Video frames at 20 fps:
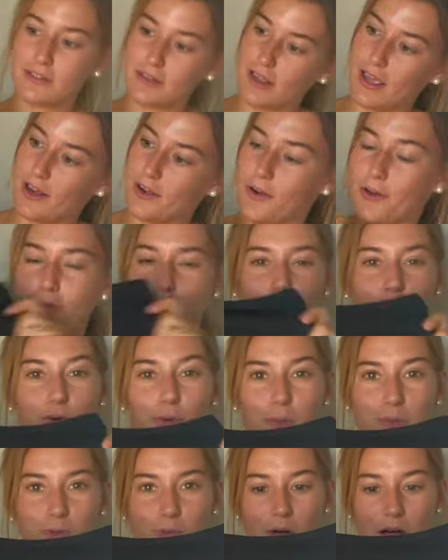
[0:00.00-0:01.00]
I don't know, it
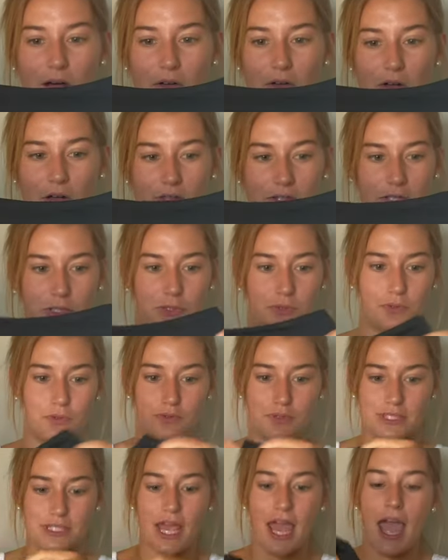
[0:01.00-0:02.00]
forms well on the
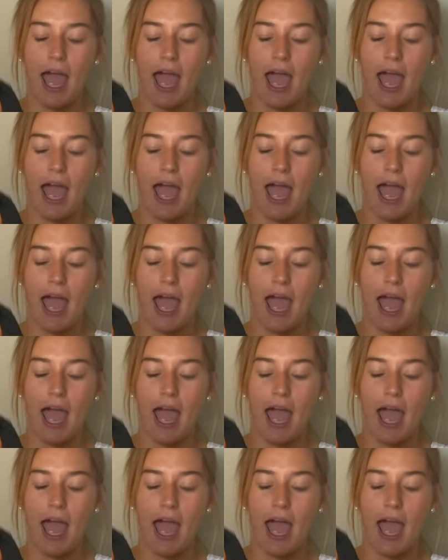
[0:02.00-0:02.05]
glutes.